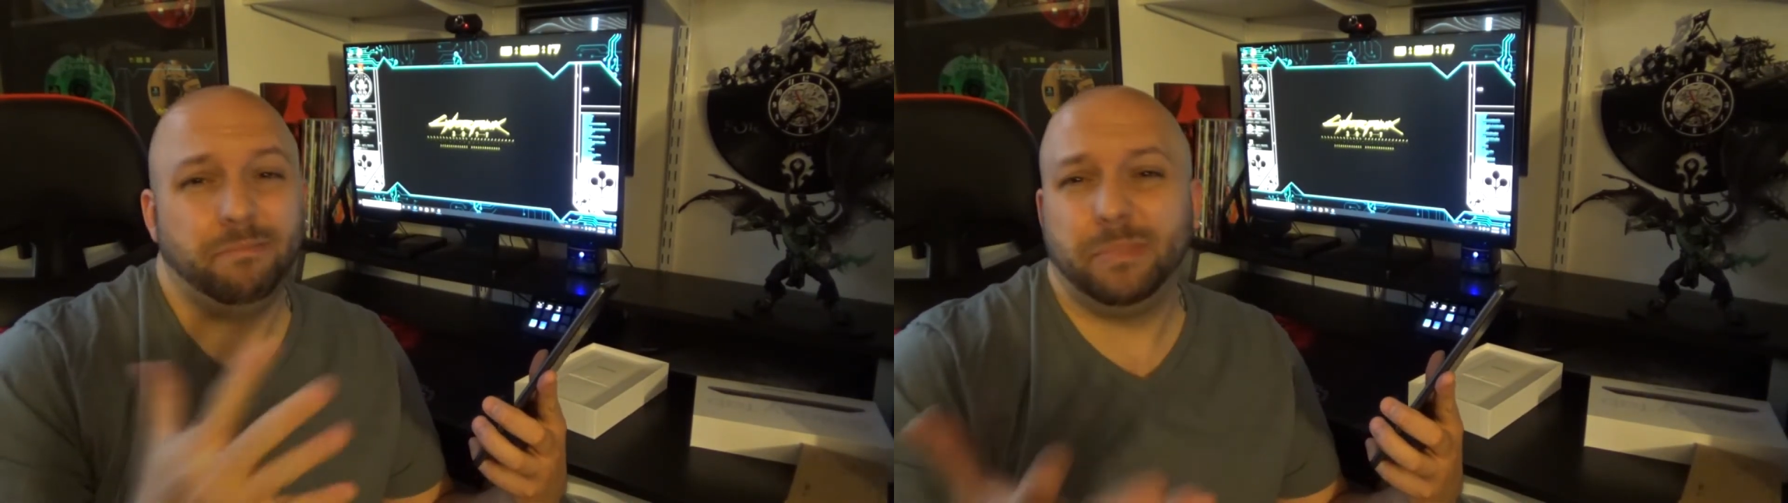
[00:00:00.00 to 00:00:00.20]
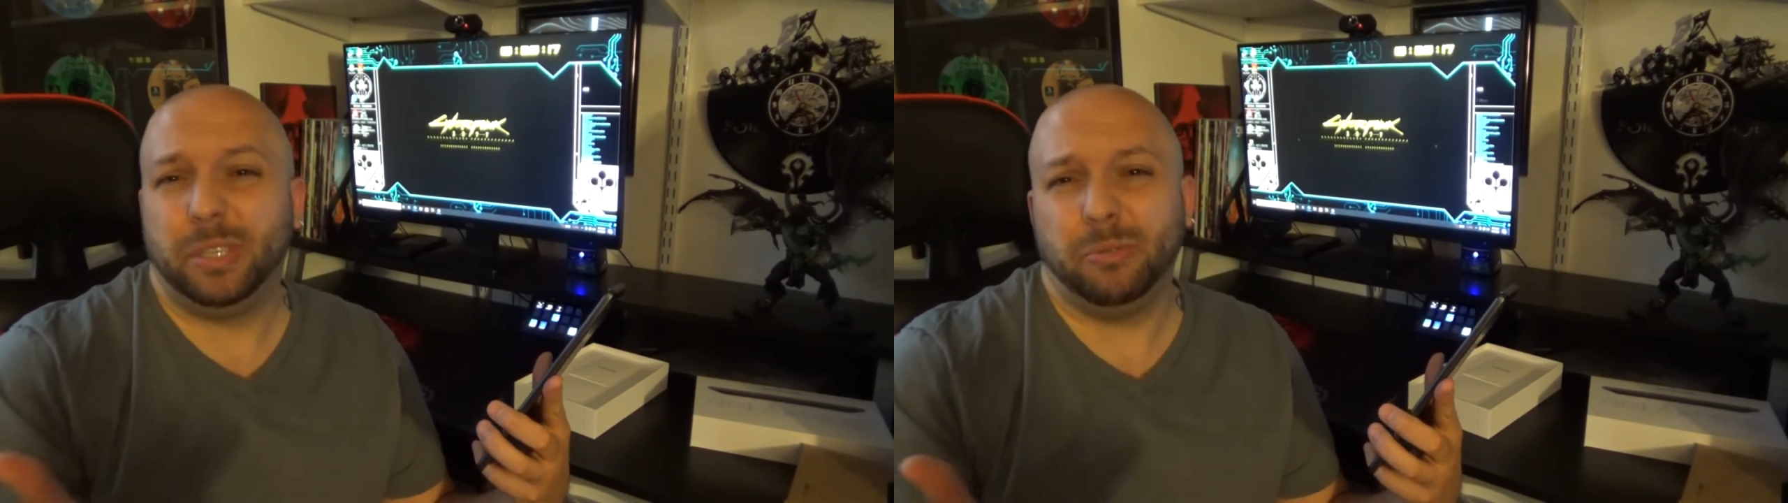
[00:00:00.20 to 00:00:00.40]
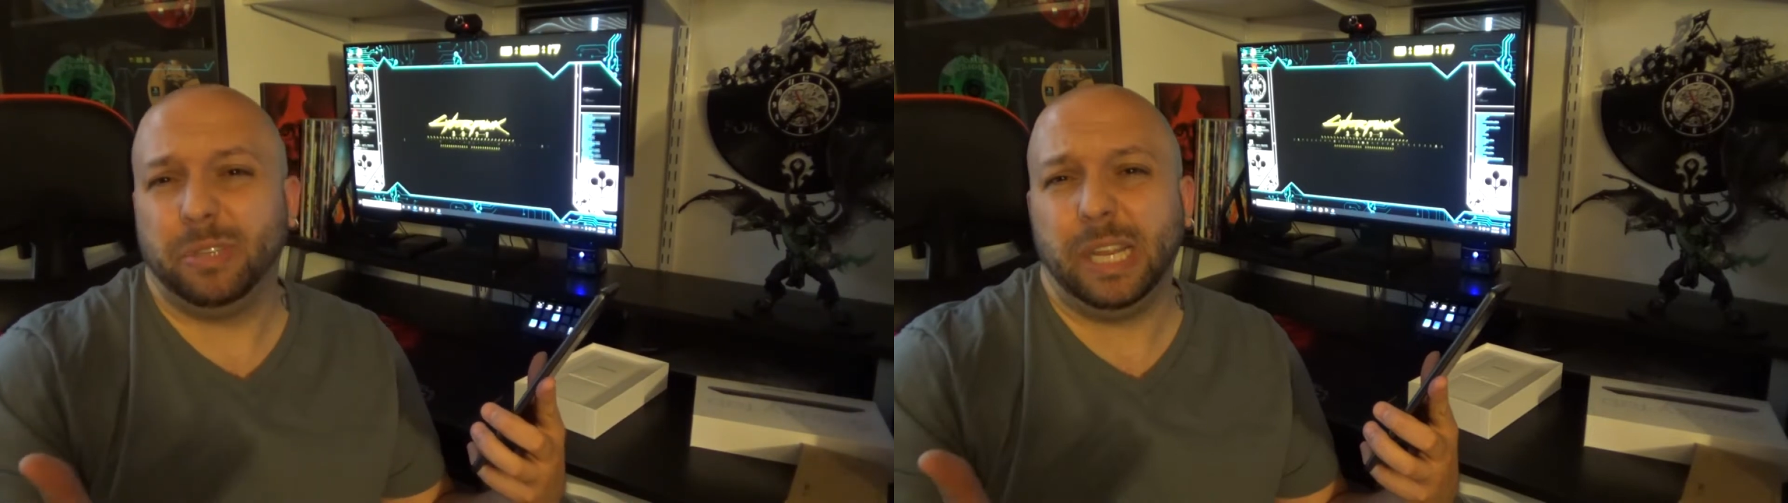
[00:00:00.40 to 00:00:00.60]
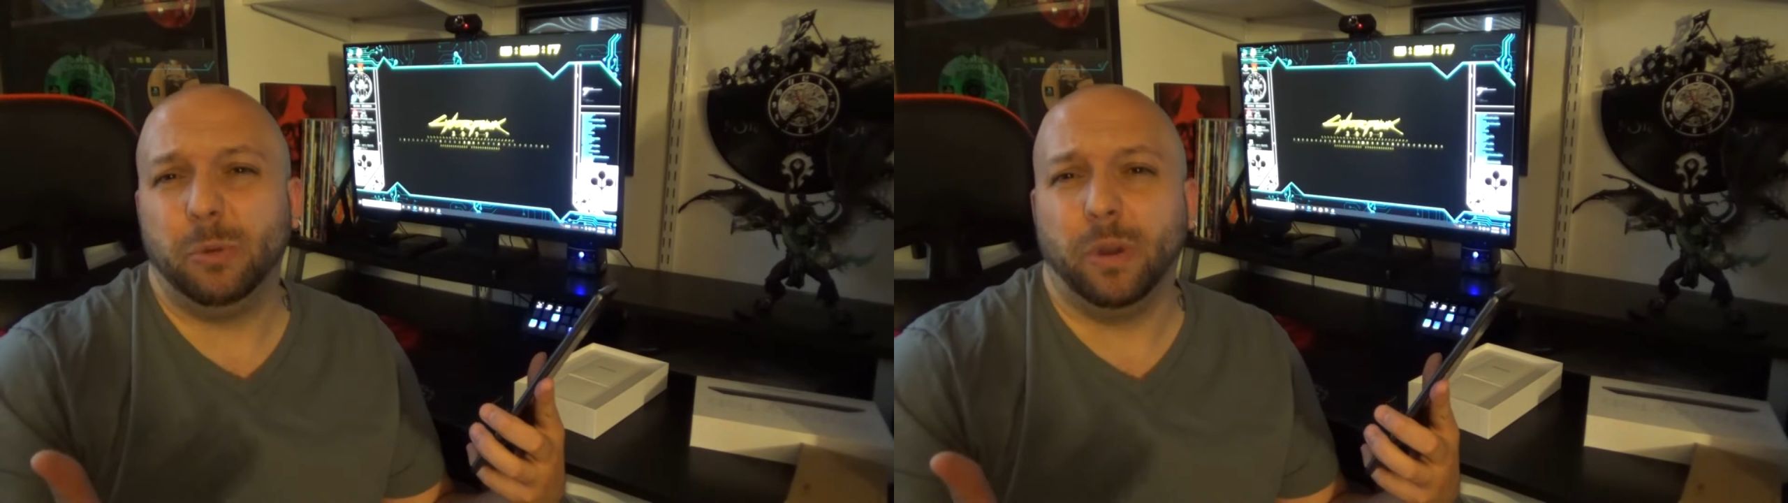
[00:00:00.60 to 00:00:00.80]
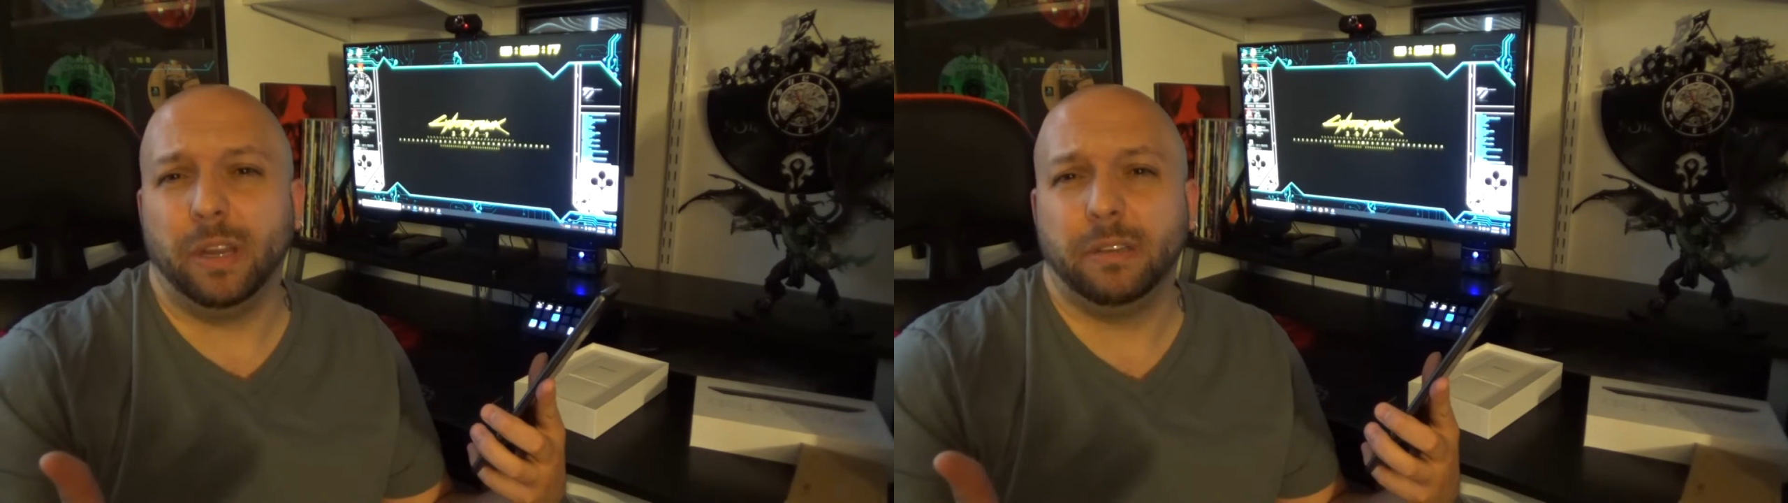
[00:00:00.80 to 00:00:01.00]
Don't need
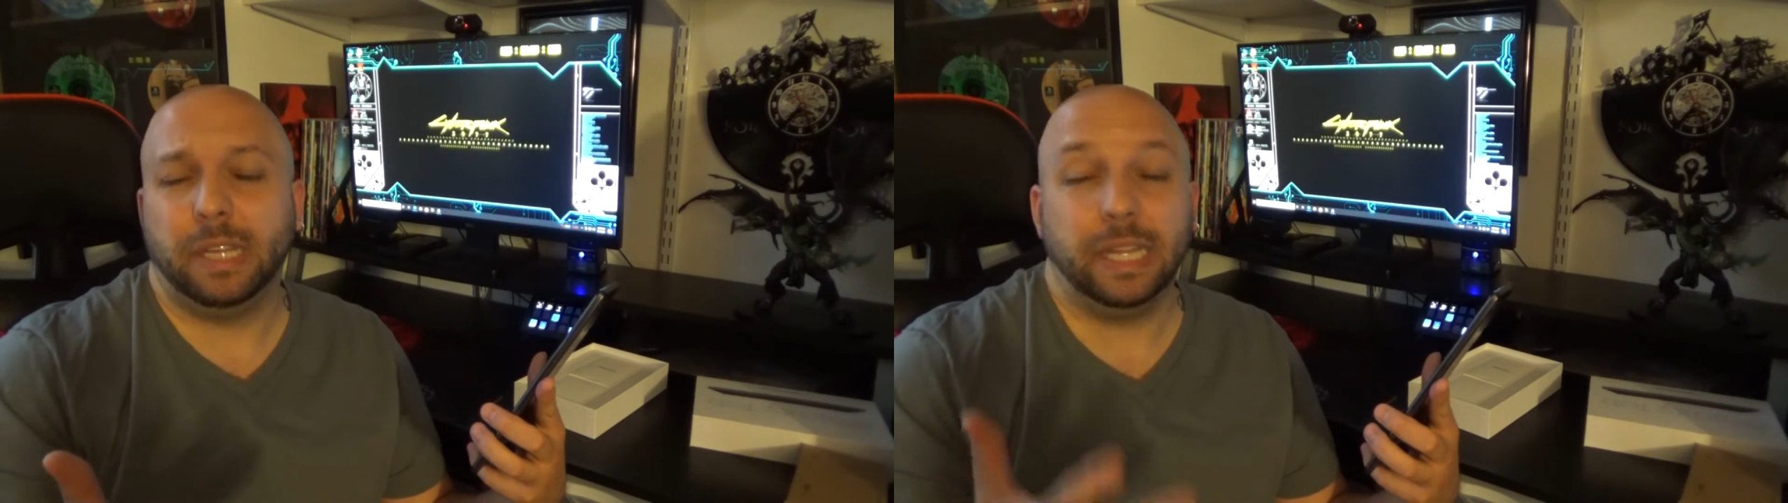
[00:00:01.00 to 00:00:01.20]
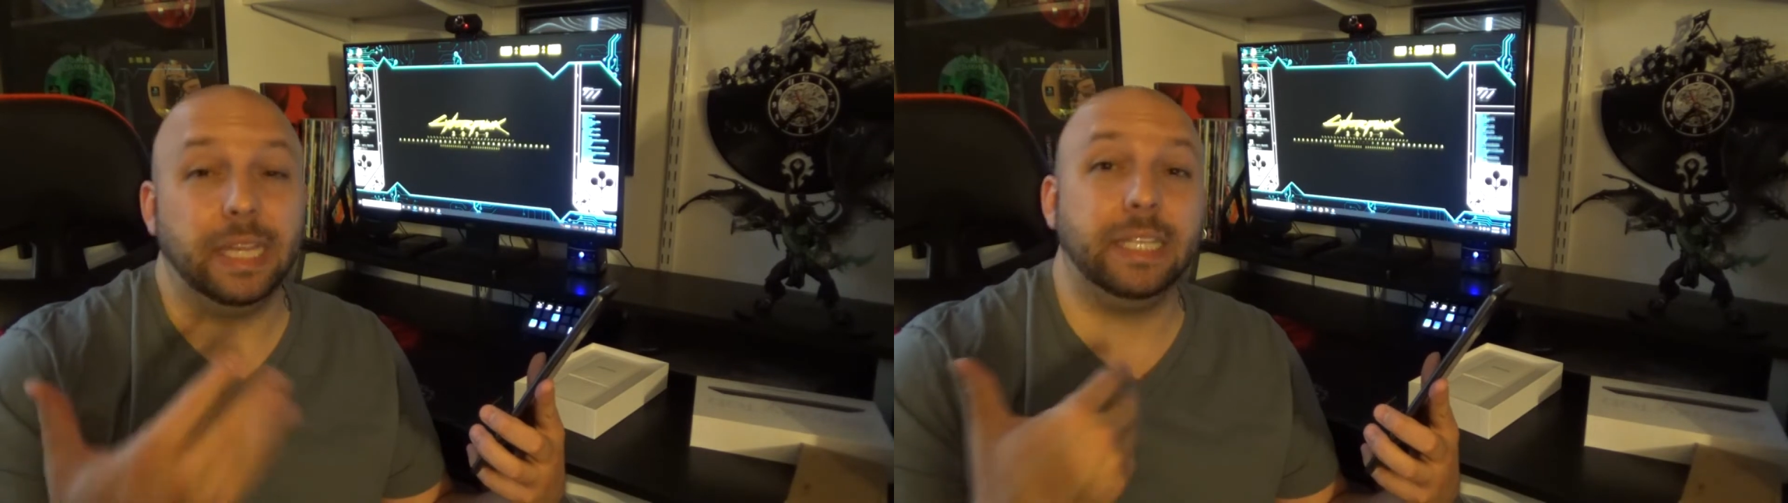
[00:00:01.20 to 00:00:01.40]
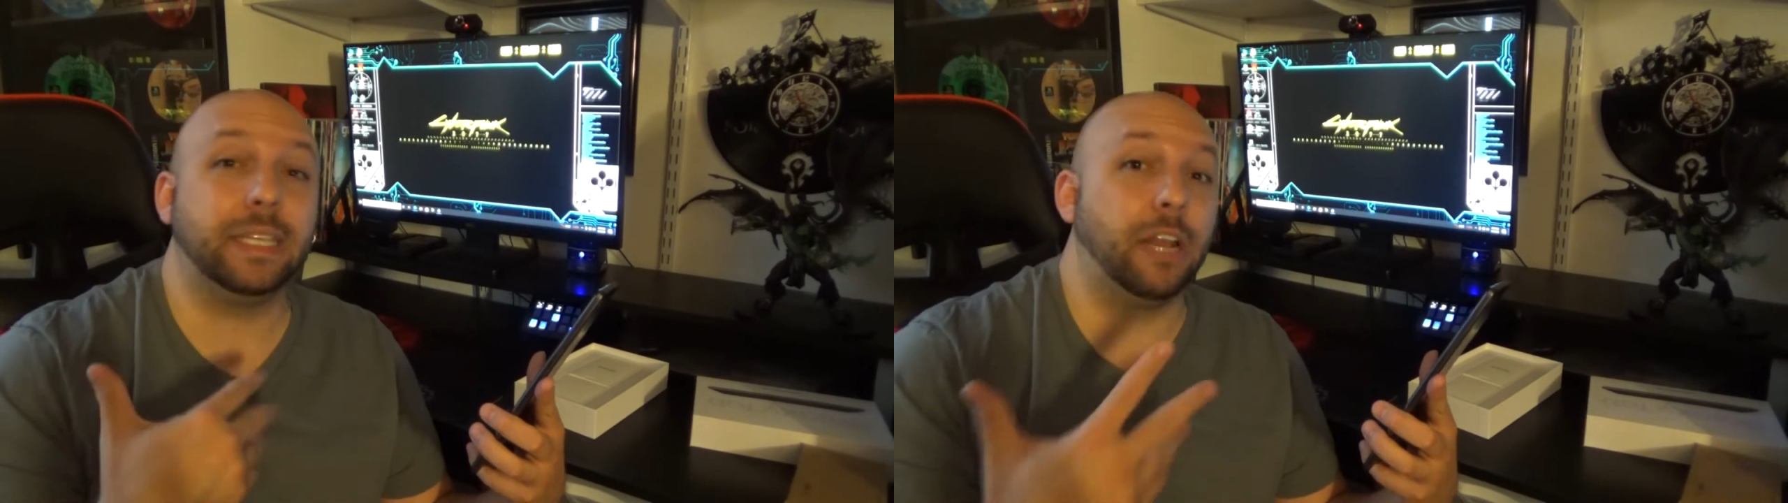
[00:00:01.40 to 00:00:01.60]
one. At least